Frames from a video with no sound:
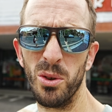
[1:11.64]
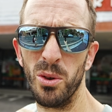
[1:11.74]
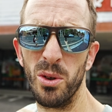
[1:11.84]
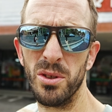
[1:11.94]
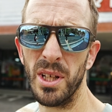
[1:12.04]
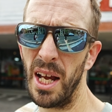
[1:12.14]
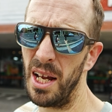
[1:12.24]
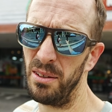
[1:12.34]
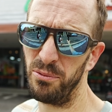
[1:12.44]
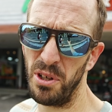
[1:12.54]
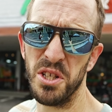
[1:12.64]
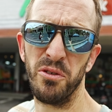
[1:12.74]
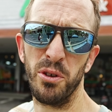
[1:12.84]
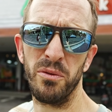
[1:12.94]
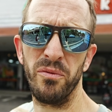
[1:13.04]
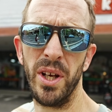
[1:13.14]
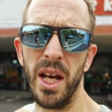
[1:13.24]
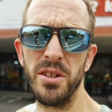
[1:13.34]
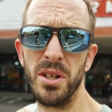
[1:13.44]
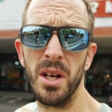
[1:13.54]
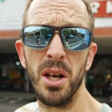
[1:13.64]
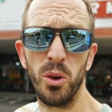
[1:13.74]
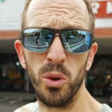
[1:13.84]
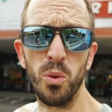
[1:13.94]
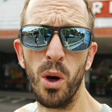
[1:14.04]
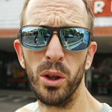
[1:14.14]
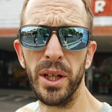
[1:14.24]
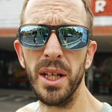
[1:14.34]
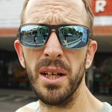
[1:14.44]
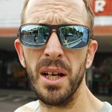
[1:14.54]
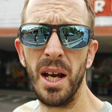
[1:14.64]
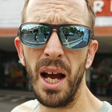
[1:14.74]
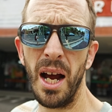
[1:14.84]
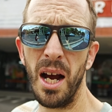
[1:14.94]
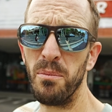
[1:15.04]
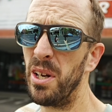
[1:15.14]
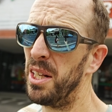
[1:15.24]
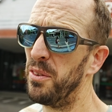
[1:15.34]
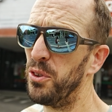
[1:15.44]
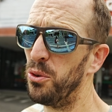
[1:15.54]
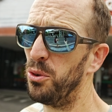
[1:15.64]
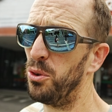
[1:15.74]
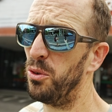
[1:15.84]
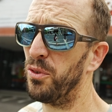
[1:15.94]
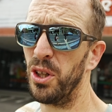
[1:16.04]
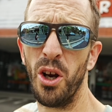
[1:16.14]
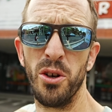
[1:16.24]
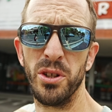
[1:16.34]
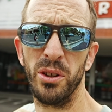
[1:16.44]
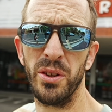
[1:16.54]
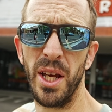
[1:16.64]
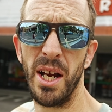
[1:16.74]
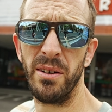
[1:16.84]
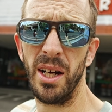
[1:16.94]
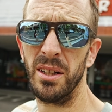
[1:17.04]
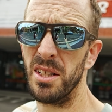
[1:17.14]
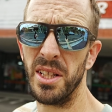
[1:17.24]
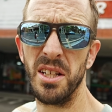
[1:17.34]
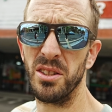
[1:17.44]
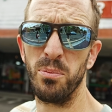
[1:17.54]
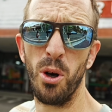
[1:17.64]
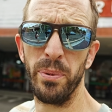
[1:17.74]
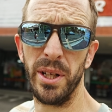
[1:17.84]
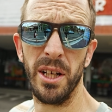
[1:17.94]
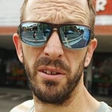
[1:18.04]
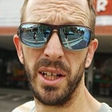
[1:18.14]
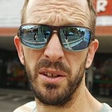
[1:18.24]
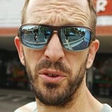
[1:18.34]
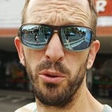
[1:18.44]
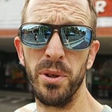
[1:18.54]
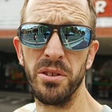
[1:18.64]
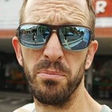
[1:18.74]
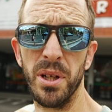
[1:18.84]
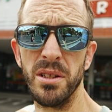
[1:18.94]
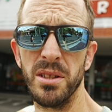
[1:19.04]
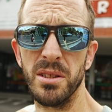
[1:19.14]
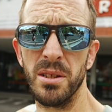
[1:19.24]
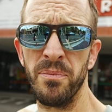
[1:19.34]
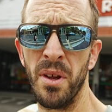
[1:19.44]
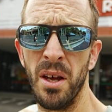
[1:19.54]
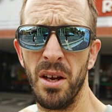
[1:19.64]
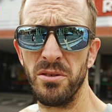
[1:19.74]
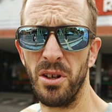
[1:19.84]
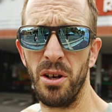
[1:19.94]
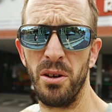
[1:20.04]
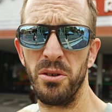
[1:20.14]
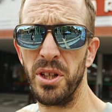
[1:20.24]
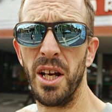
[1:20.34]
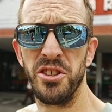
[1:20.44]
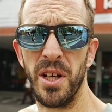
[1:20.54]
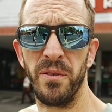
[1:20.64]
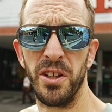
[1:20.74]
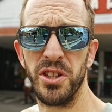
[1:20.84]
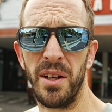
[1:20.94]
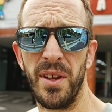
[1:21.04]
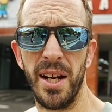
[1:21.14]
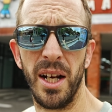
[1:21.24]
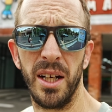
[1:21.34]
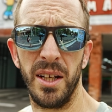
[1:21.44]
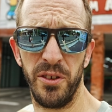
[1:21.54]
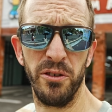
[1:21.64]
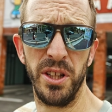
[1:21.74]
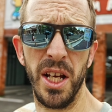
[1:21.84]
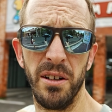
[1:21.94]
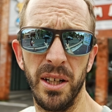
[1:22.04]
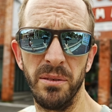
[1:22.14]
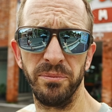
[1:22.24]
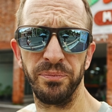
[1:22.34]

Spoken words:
goods, fresh fruit and veg, good quality. And if you've got a hotel in the area, it's easy to pop in here and get a few bits and pieces. So yeah, definitely check that out if you're in the area.